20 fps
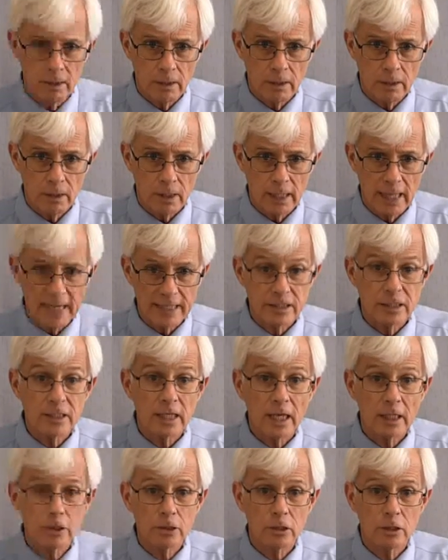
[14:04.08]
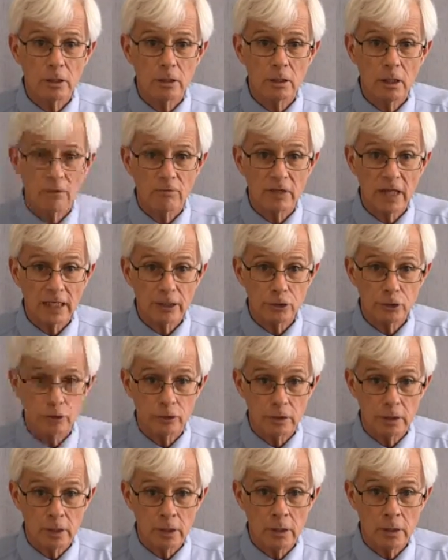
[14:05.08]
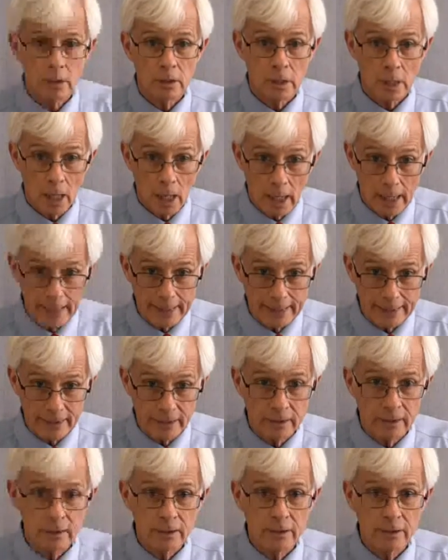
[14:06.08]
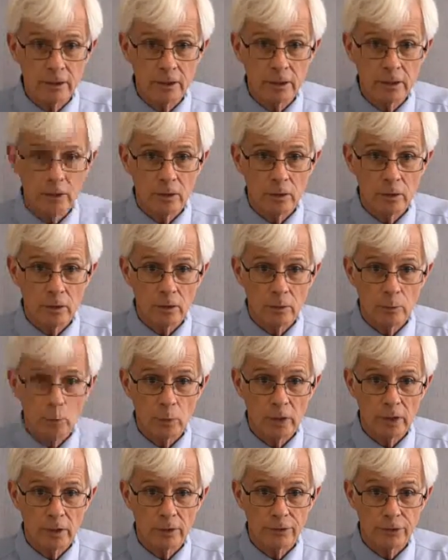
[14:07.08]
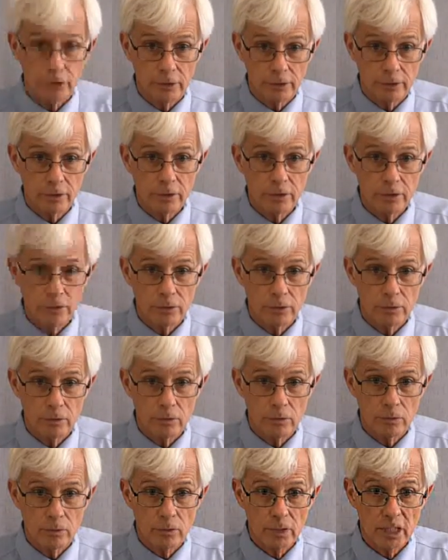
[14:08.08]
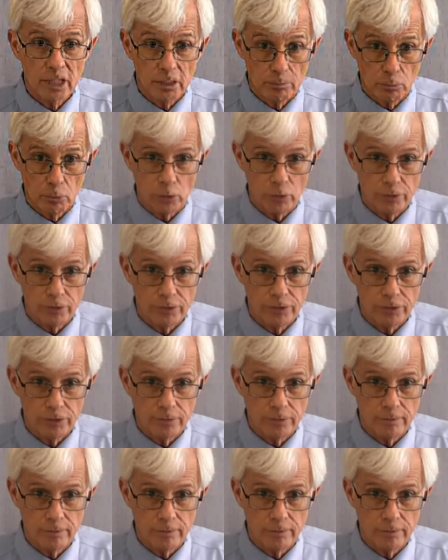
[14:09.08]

The last section of Lecture 9 will turn to Hebrews.